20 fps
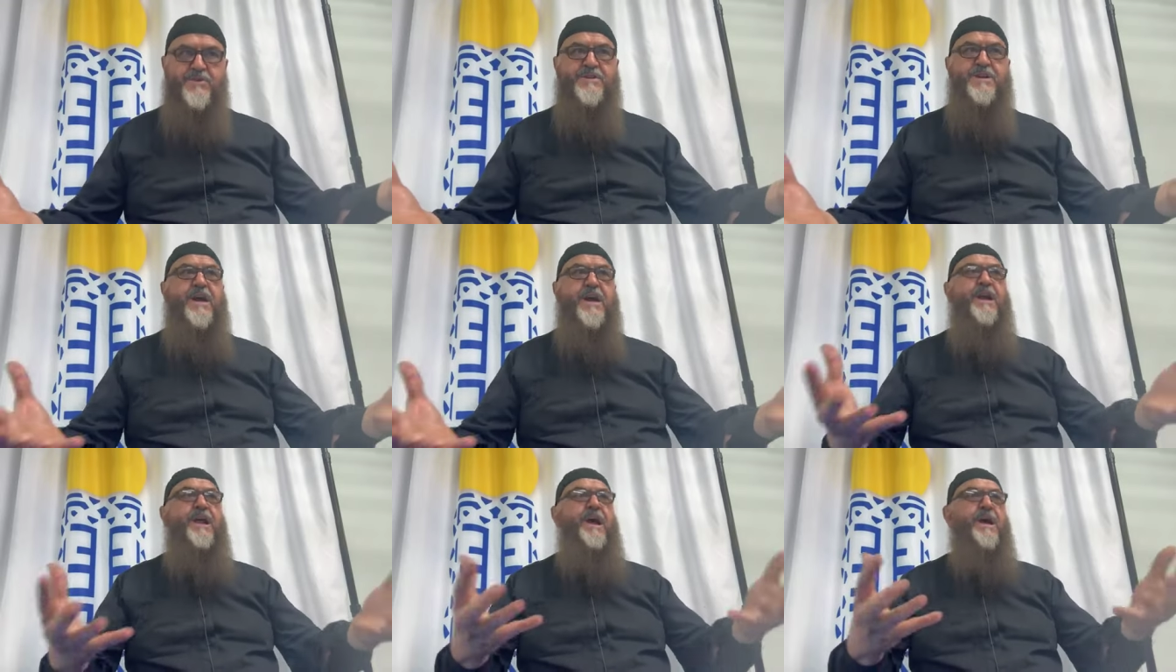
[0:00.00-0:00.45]
you
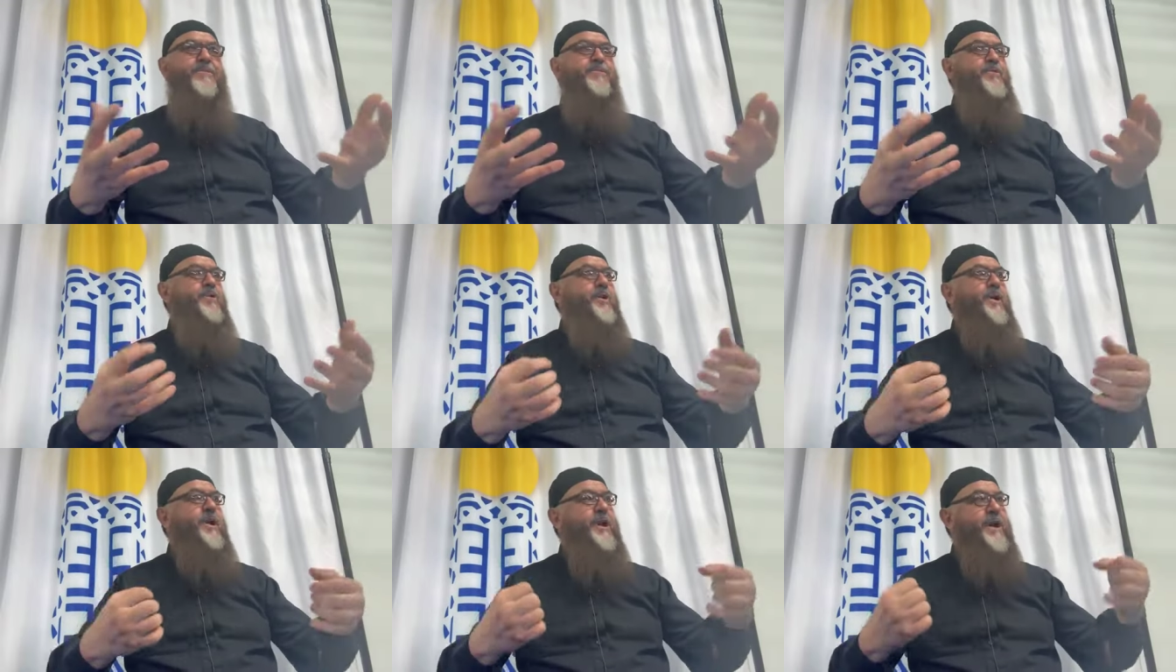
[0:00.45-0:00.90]
say
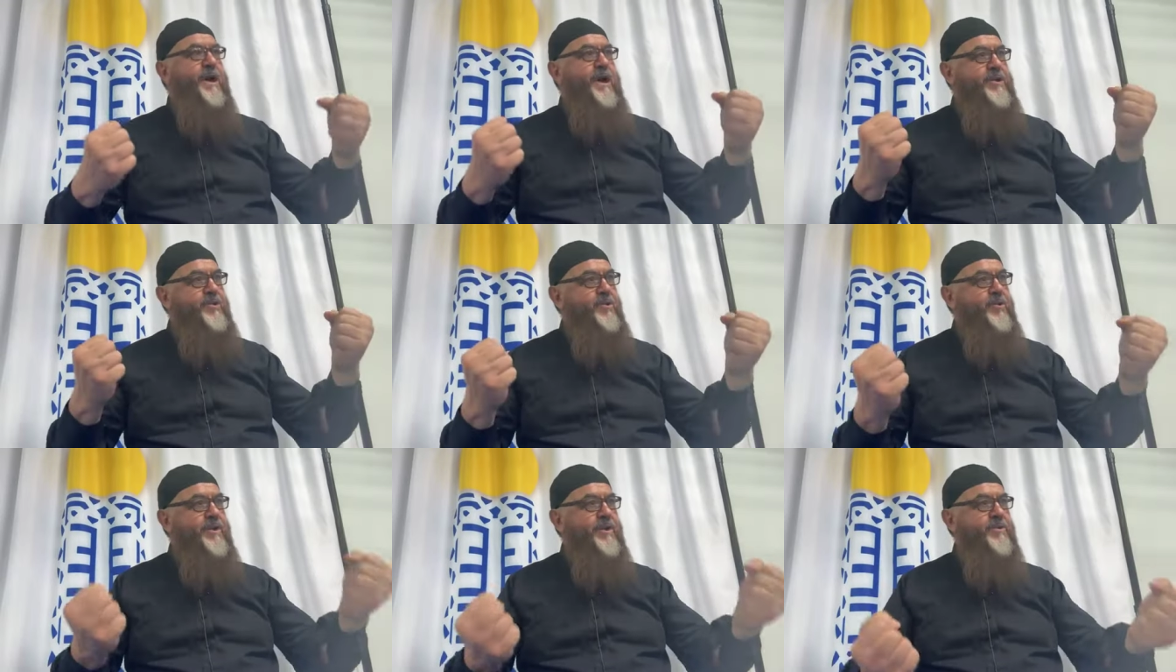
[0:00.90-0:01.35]

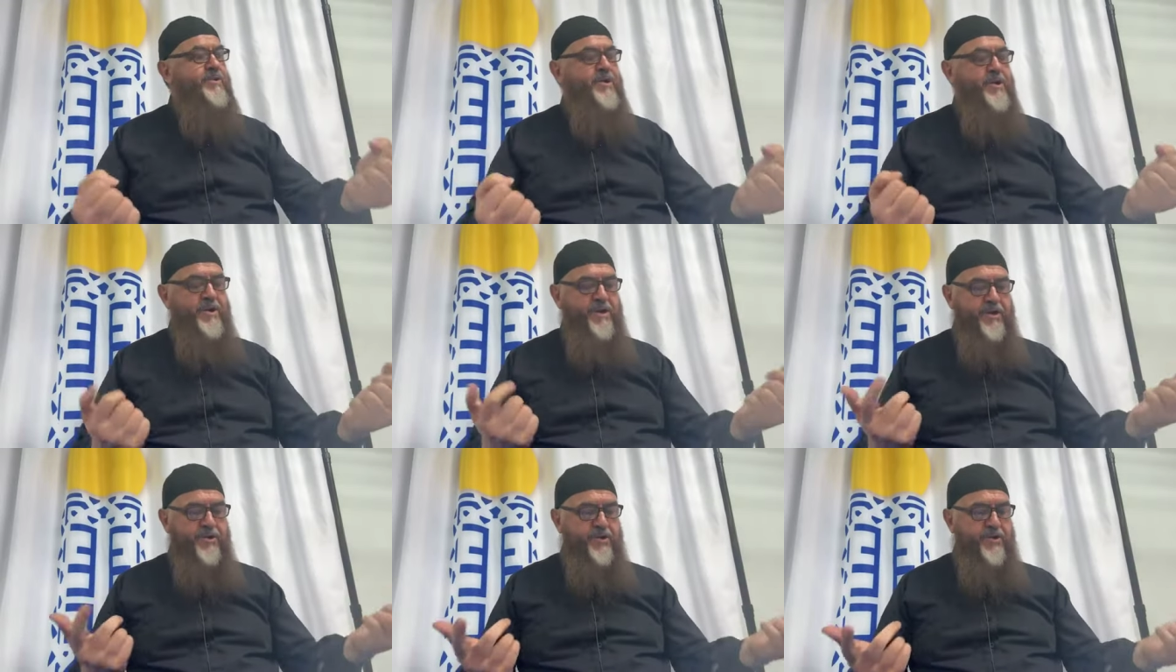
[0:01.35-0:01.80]
Alhamdulillah and you
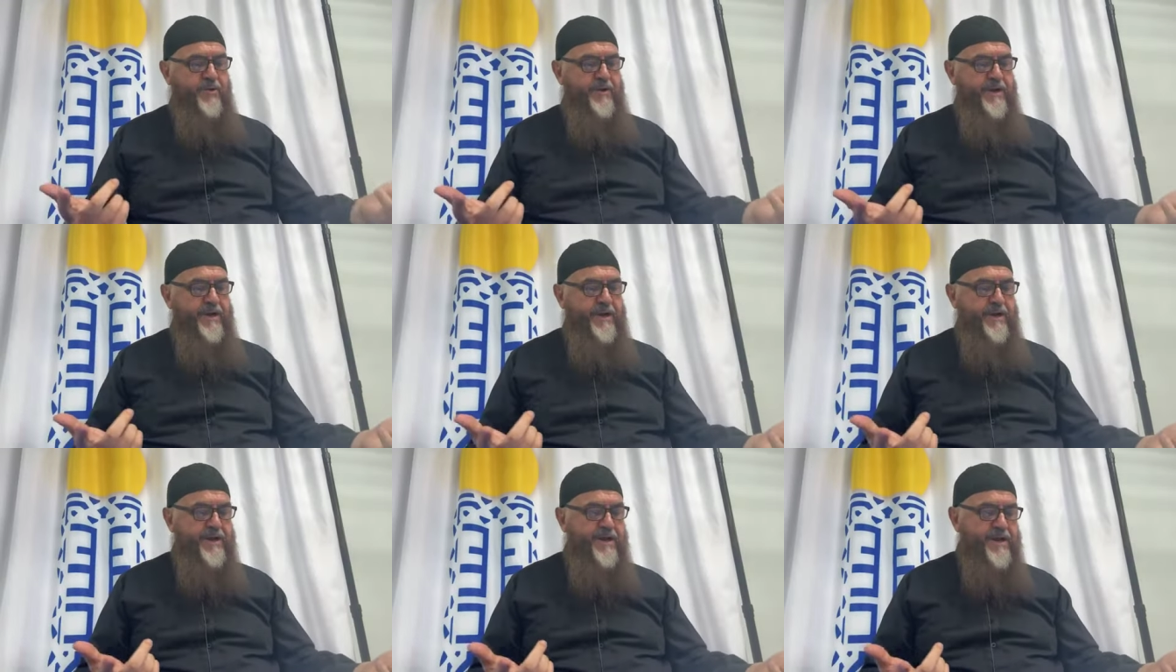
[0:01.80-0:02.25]
continue
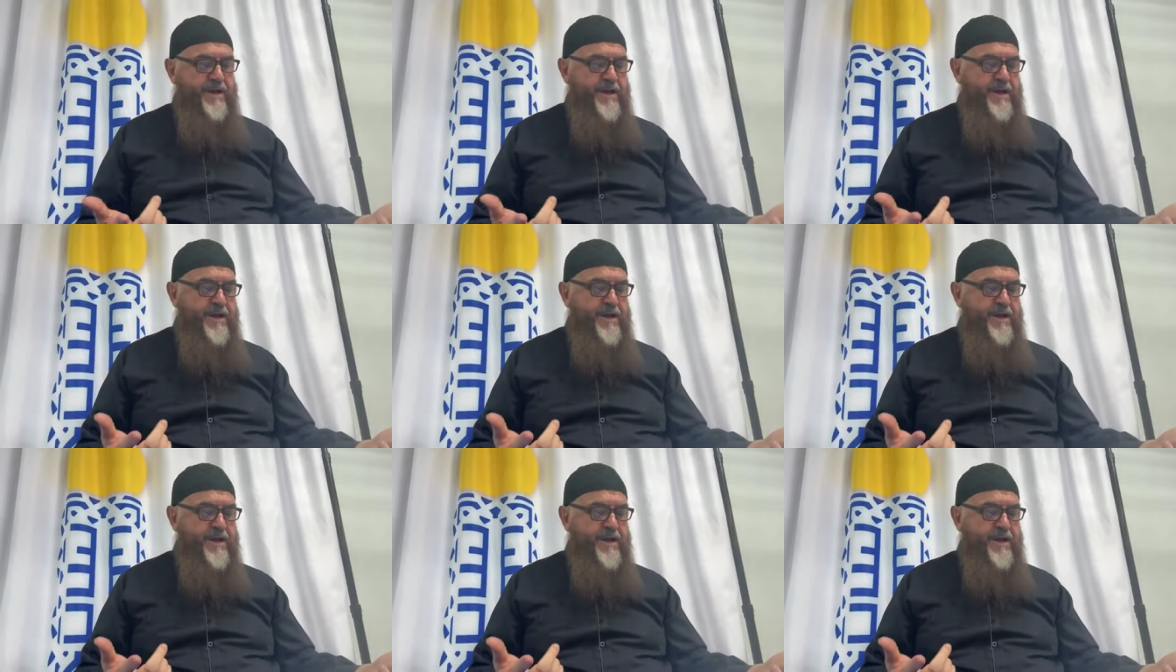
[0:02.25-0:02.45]
doing it.